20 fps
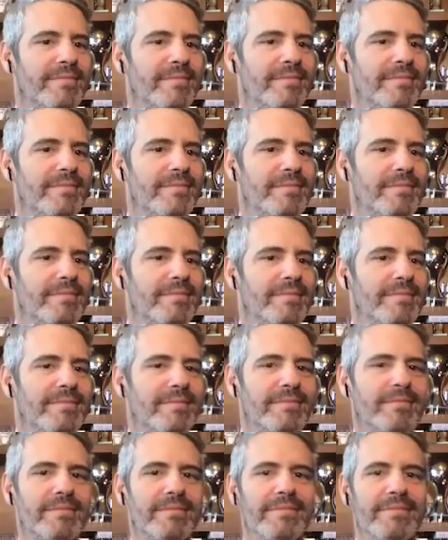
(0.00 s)

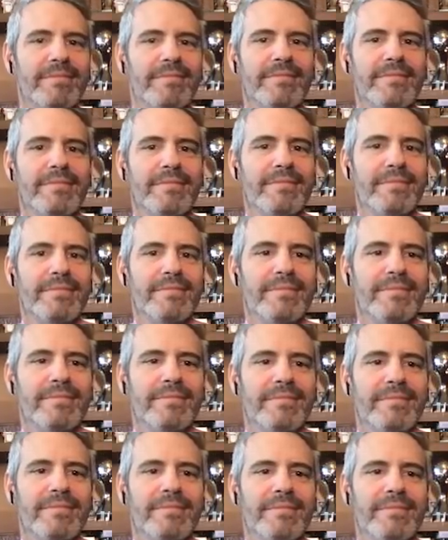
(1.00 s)

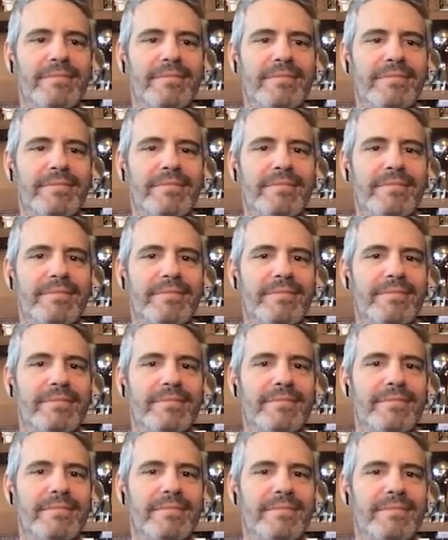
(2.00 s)

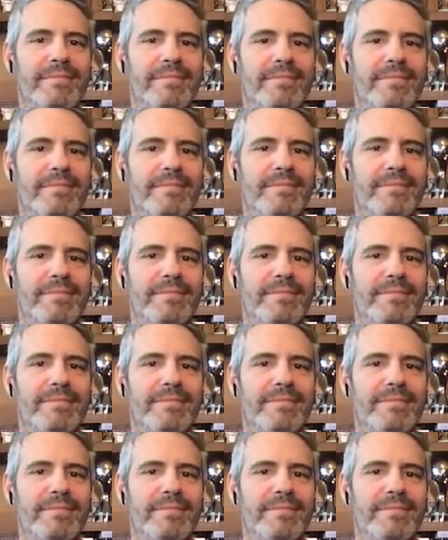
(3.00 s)
No words are spoken by the person on screen.